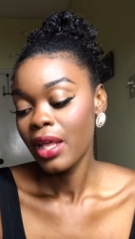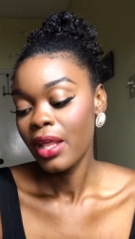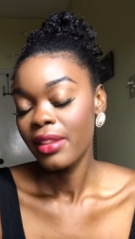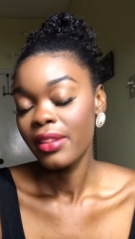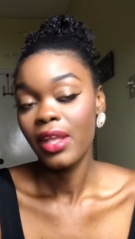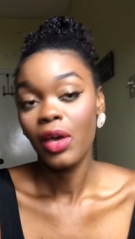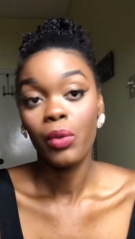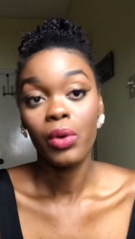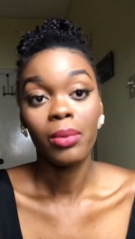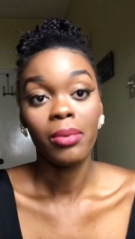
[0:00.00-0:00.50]

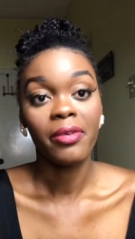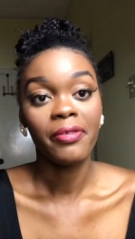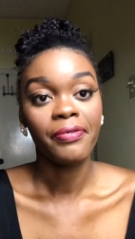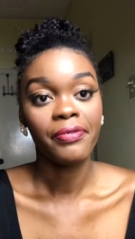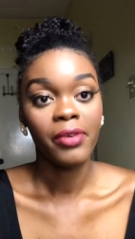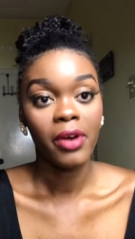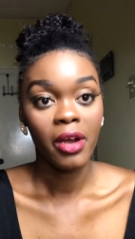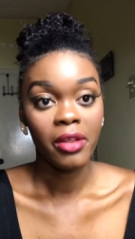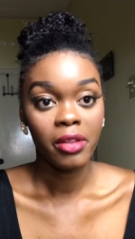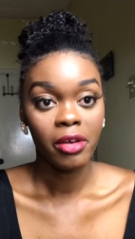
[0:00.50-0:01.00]
they will be
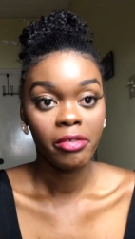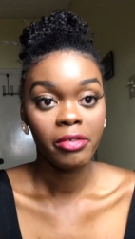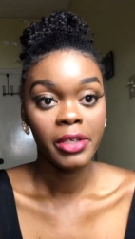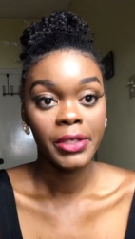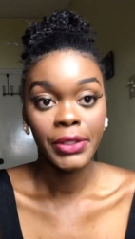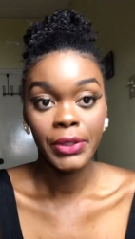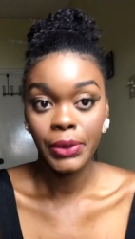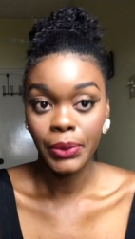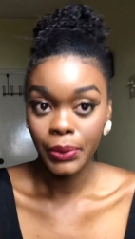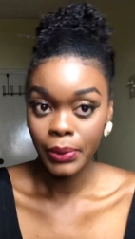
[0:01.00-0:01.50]
further
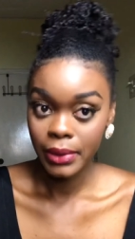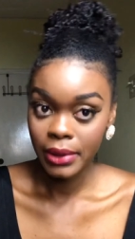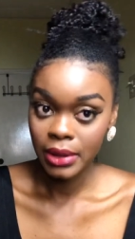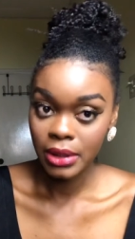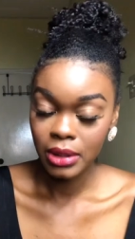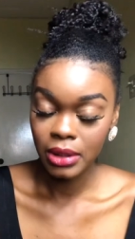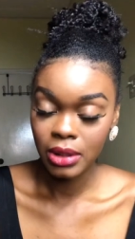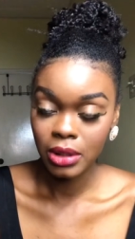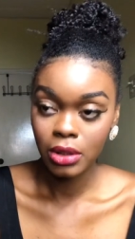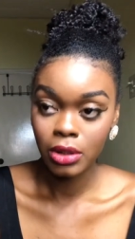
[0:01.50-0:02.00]

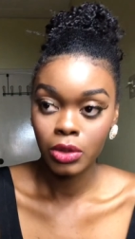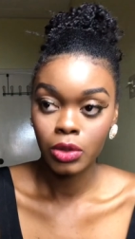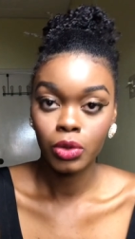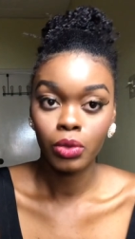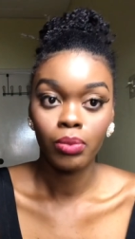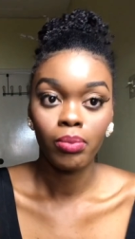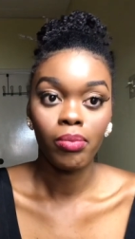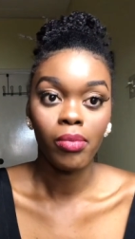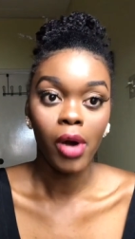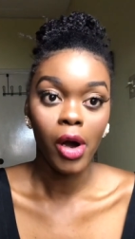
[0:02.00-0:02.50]
reduced
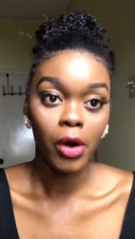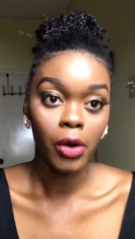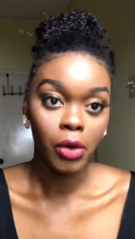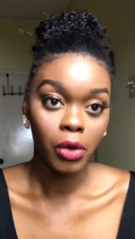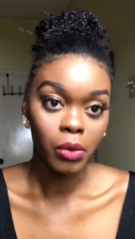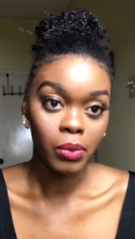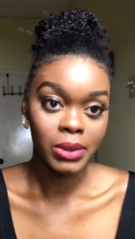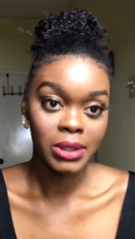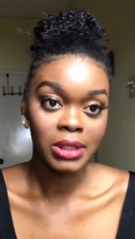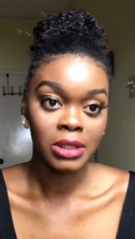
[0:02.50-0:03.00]

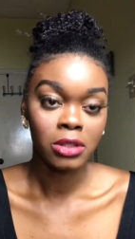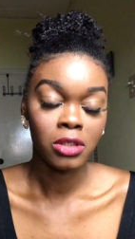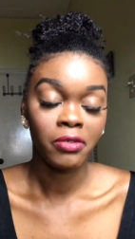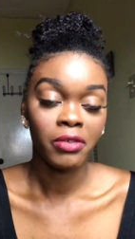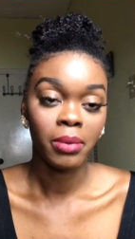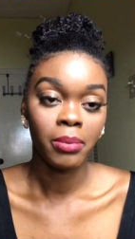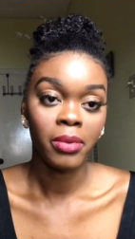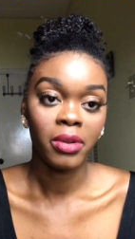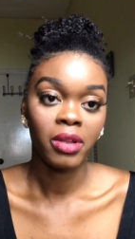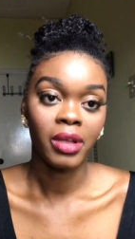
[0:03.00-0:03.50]
tomorrow, which is
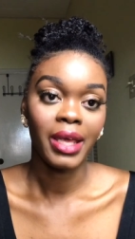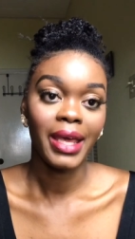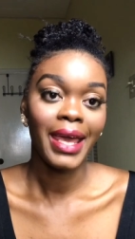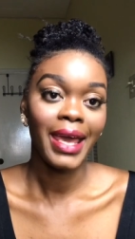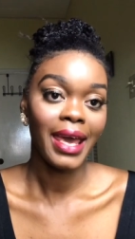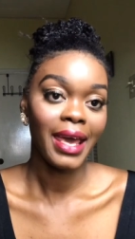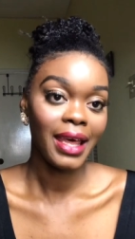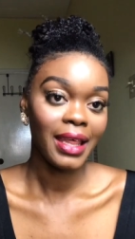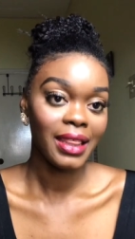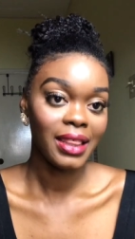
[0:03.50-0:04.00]
November the
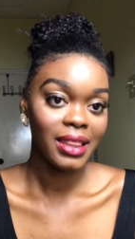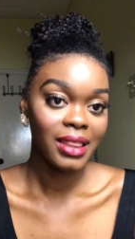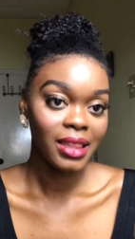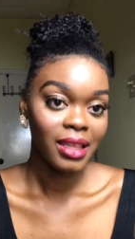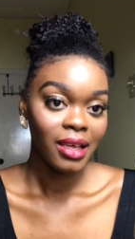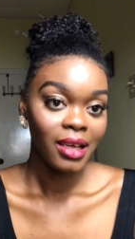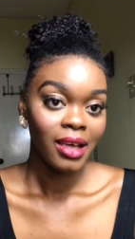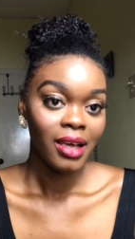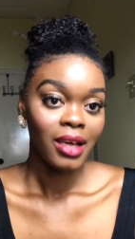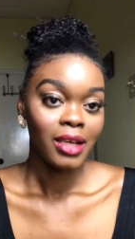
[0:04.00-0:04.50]
eighth,
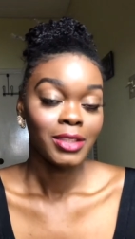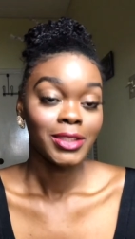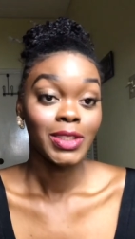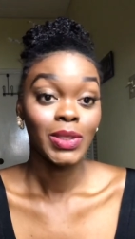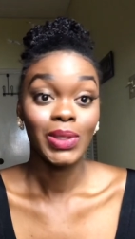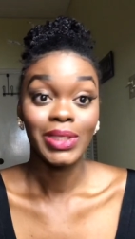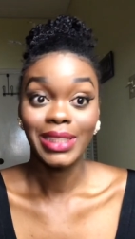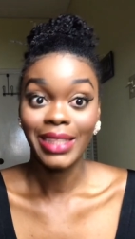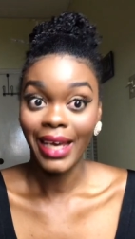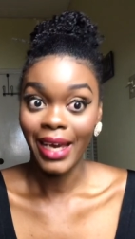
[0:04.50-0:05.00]

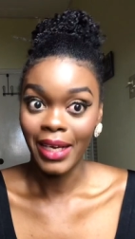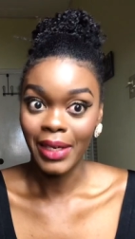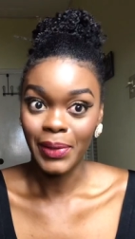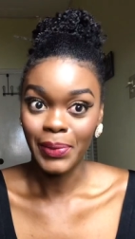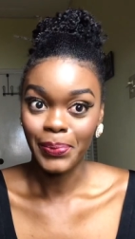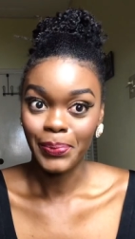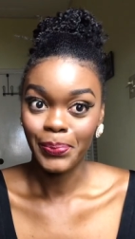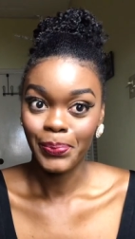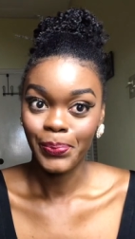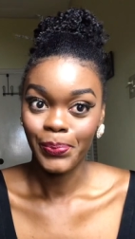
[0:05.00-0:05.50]
to ten.
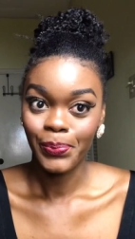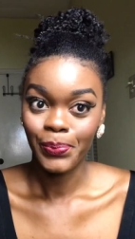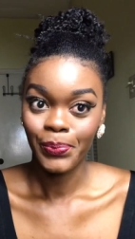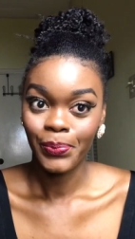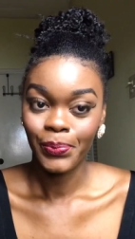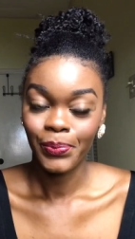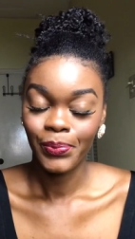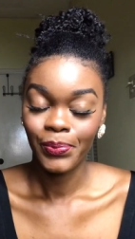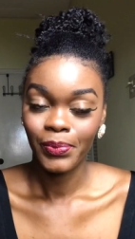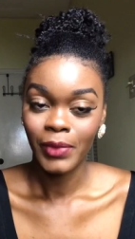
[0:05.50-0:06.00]

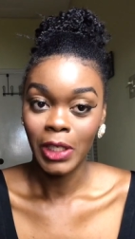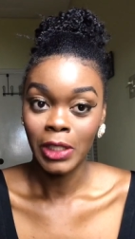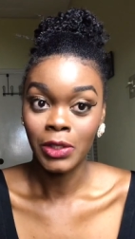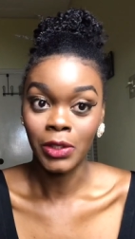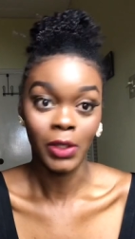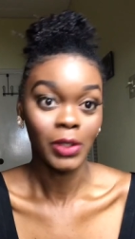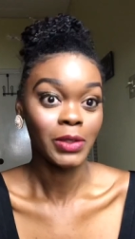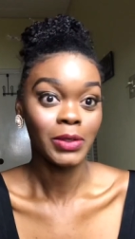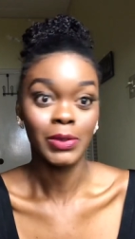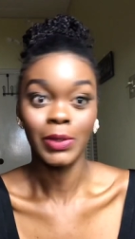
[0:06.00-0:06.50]

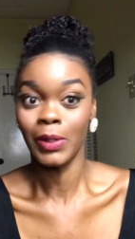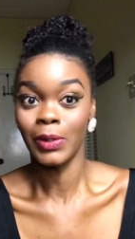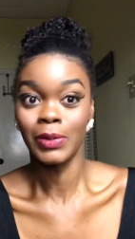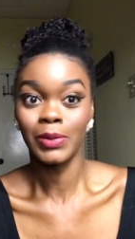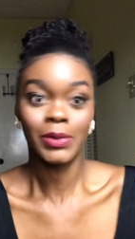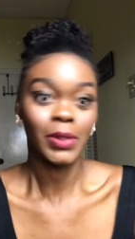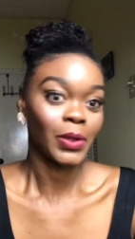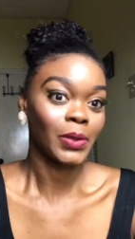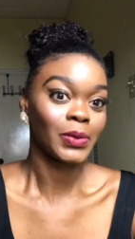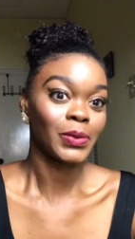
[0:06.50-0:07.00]
Dun dun
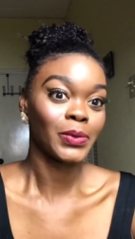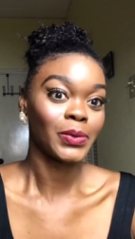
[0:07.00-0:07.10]
dun.